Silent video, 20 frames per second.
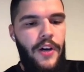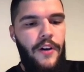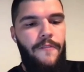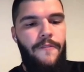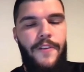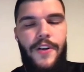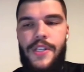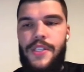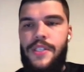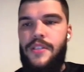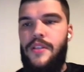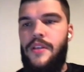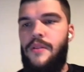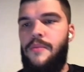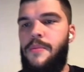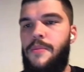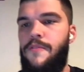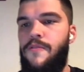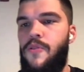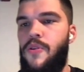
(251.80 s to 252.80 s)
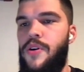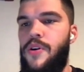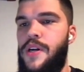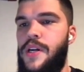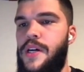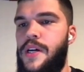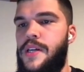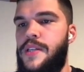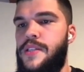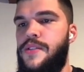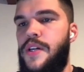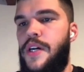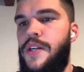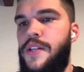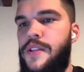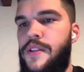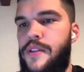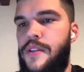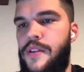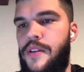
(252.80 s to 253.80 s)
First, before start
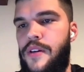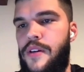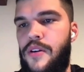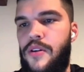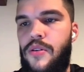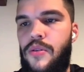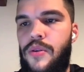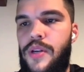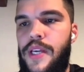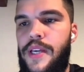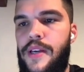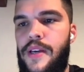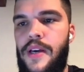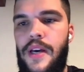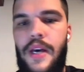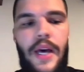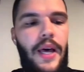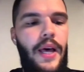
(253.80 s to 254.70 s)
coding,